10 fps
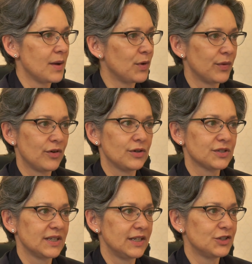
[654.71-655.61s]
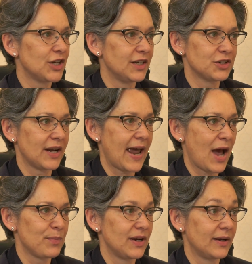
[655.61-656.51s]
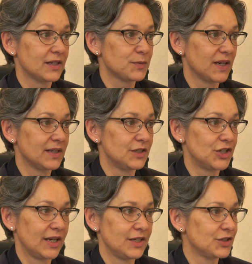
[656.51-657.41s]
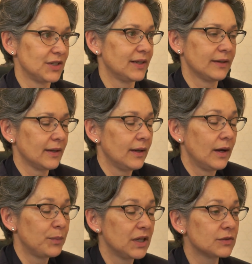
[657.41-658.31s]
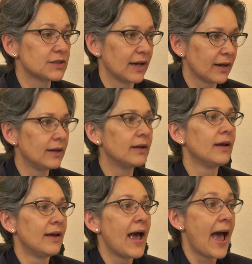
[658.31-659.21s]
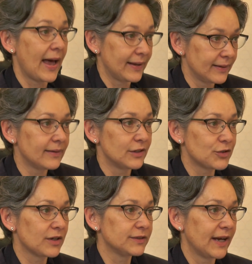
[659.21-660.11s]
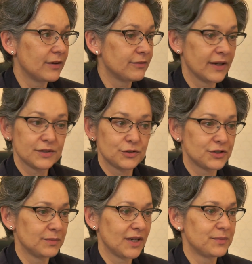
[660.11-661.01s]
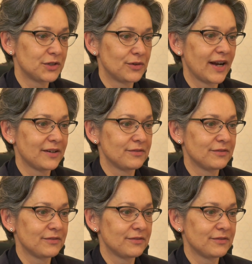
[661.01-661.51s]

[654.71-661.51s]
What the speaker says: I mean, we've all seen change can happen, unexpected change in a picosecond, and the trickle-down effects, or sometimes direct